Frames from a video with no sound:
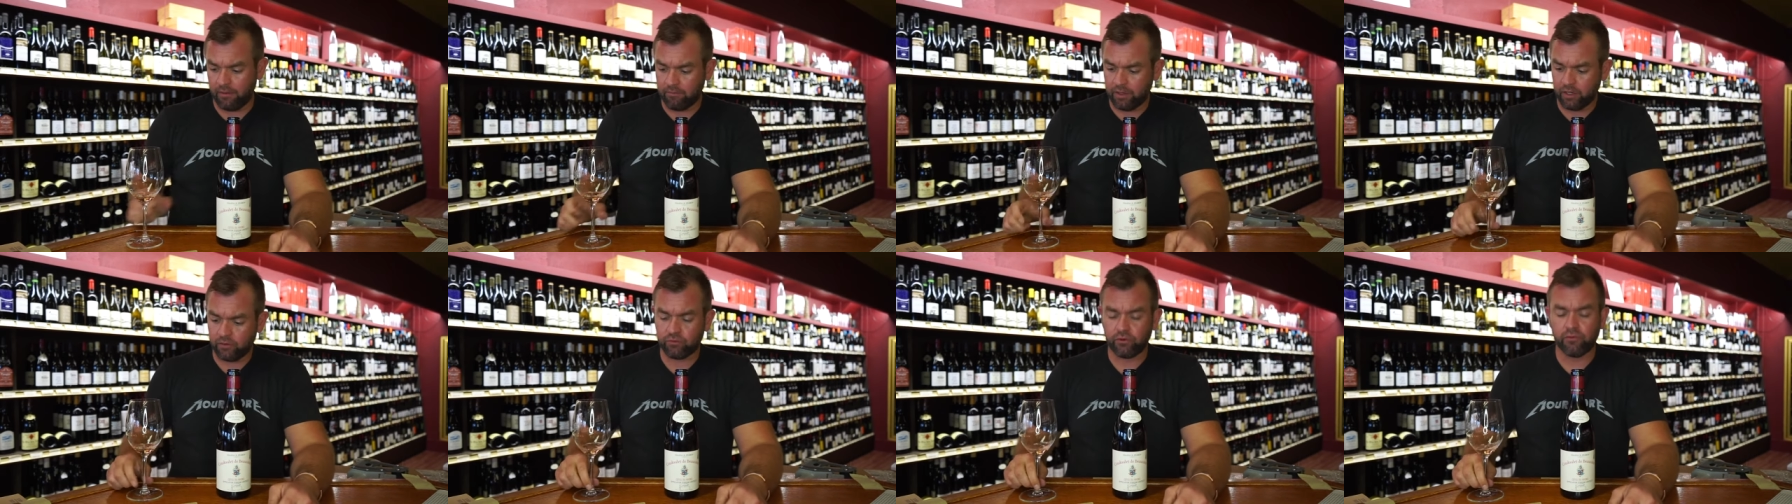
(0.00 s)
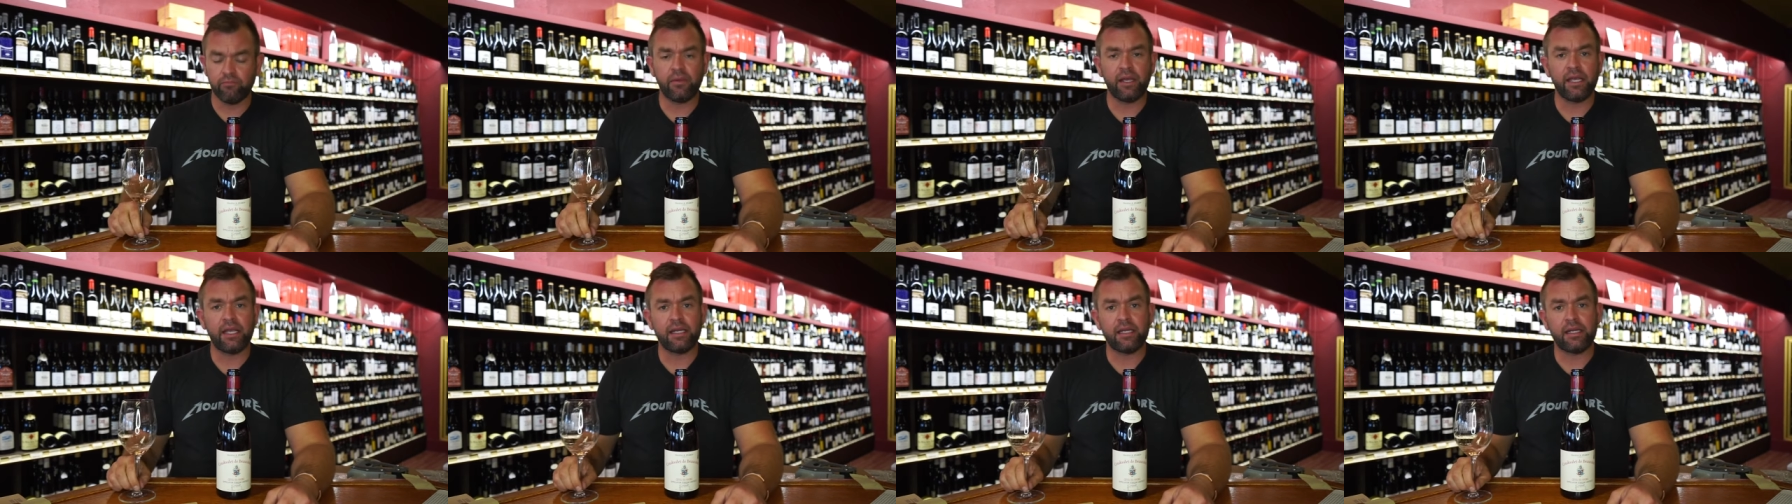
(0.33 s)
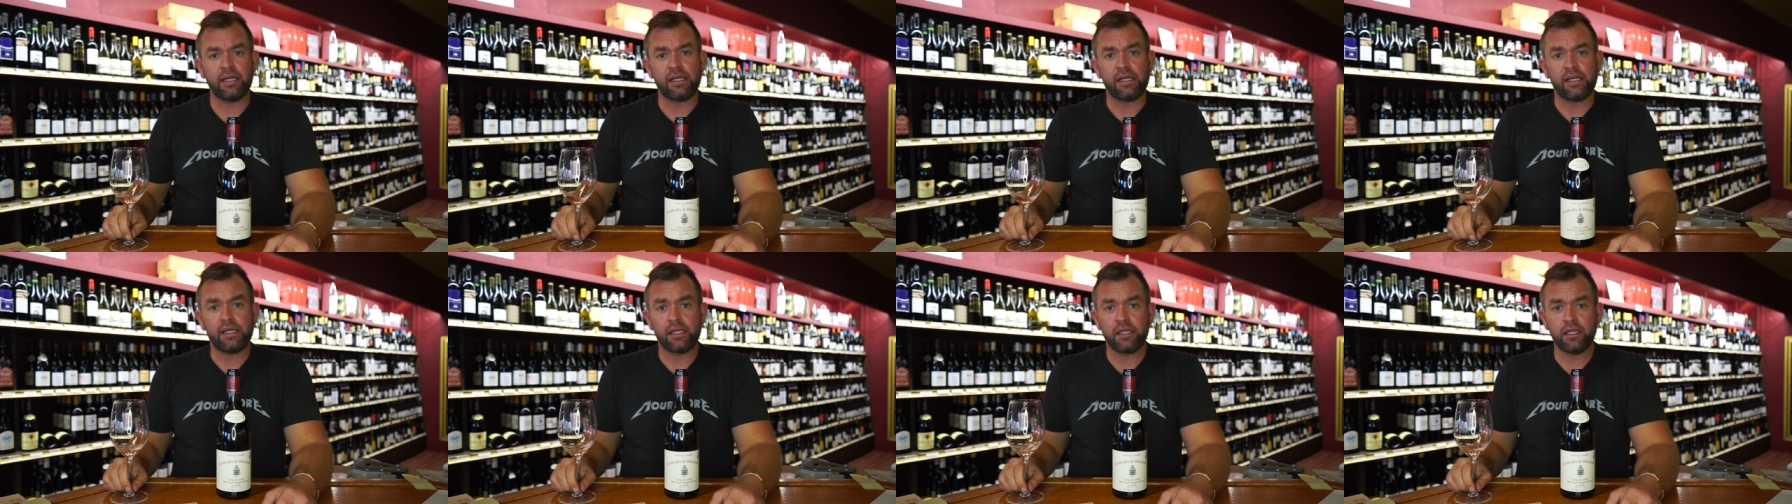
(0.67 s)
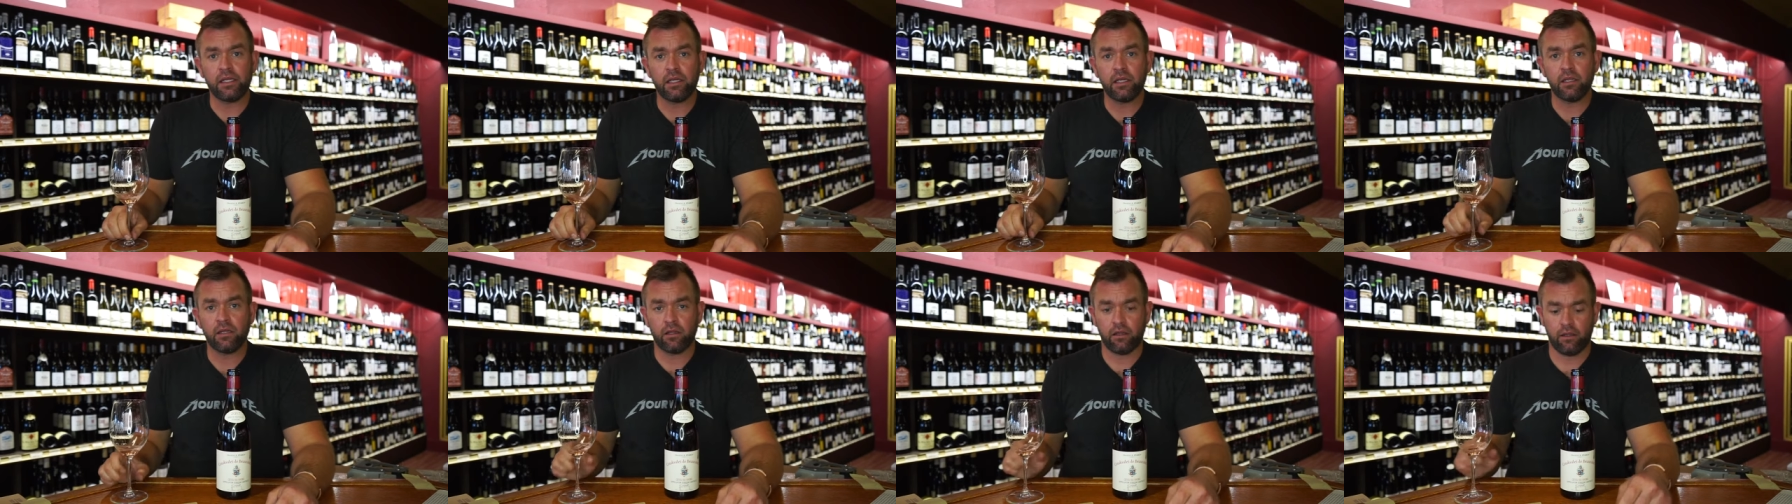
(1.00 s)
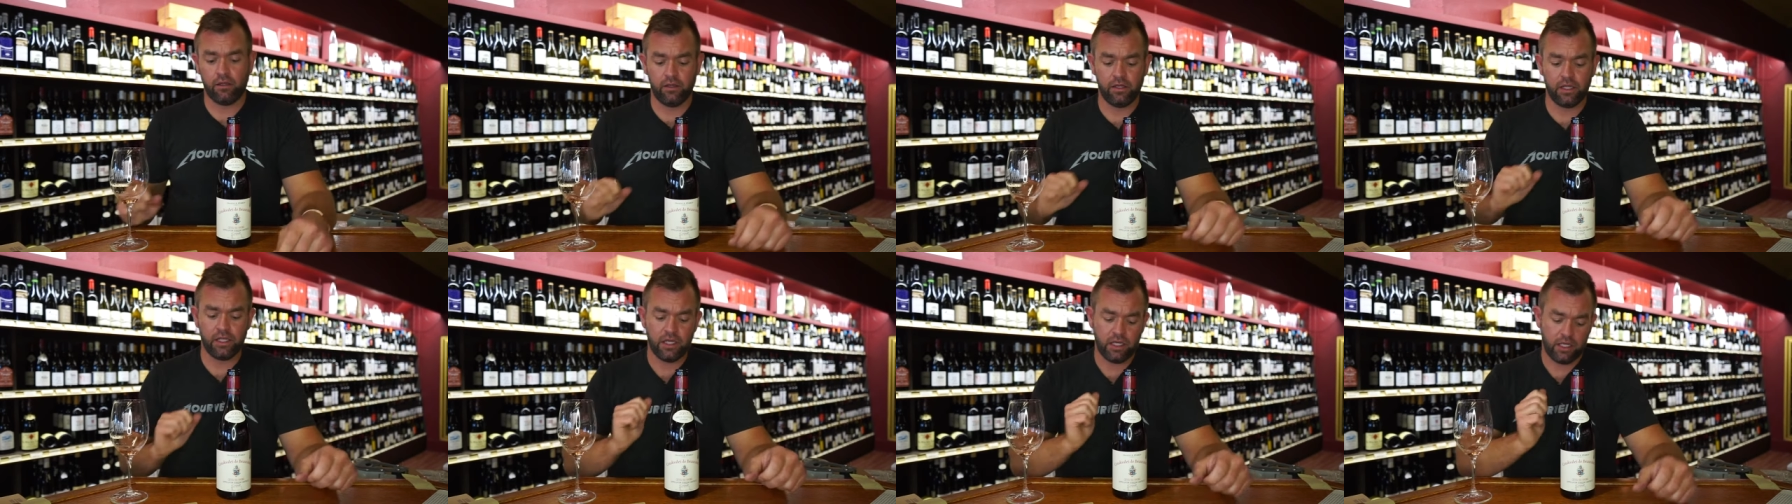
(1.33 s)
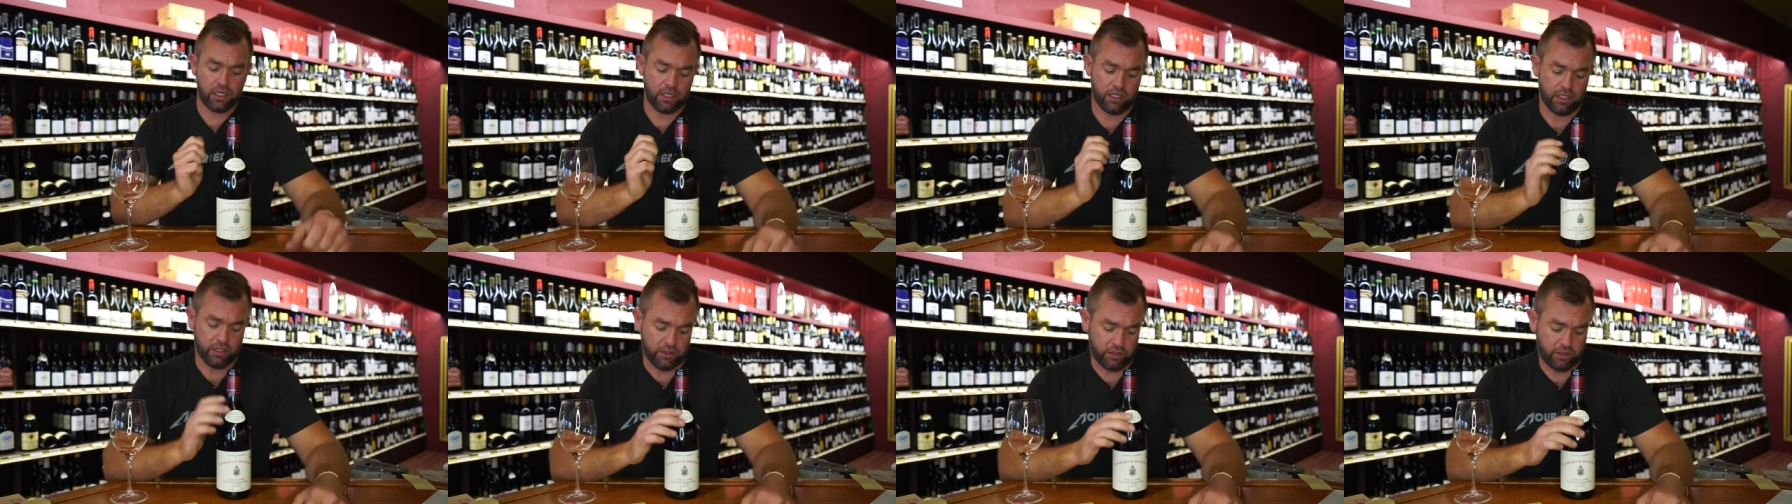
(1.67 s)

but remain in the